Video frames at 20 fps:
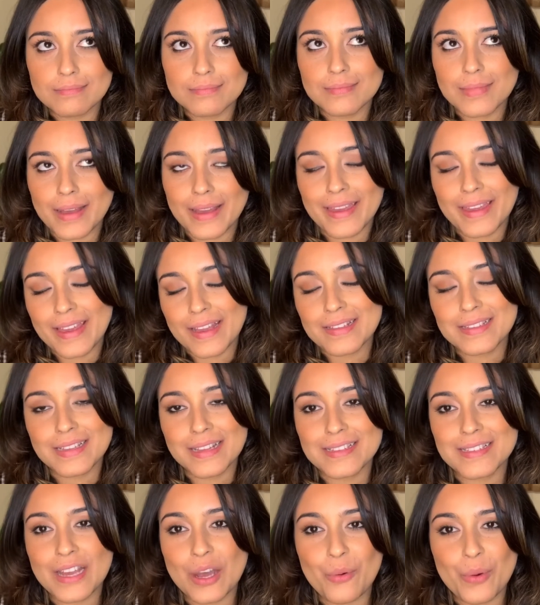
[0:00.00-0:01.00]
I guess that's
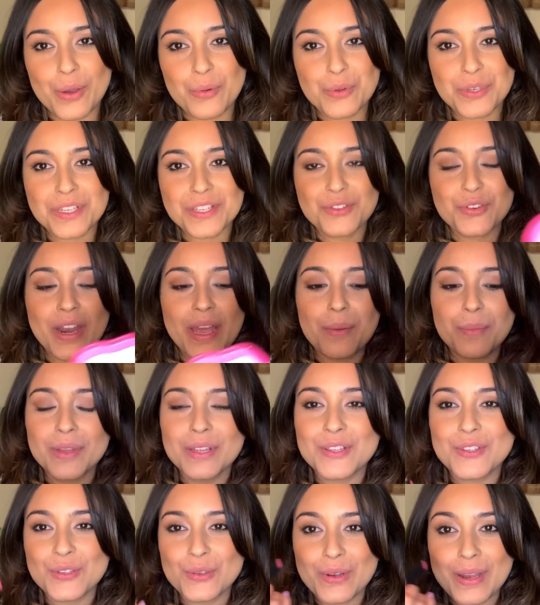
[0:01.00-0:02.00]
how I would describe it.
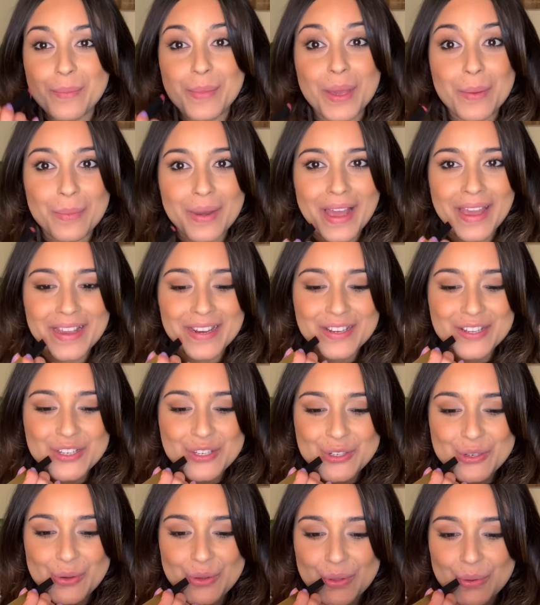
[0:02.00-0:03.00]
So let me apply it and
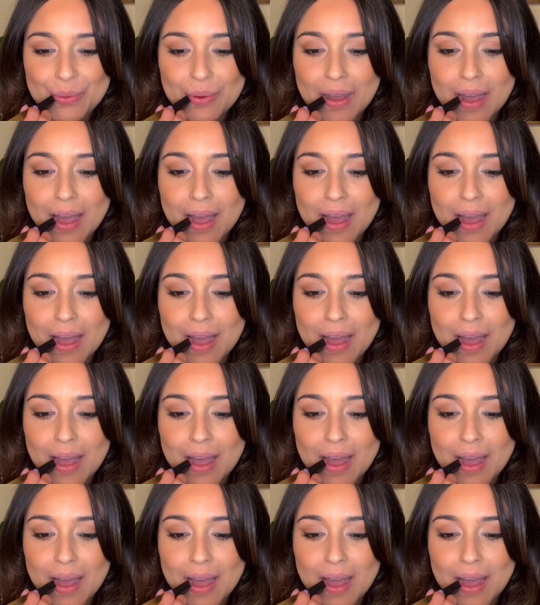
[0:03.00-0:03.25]
show you.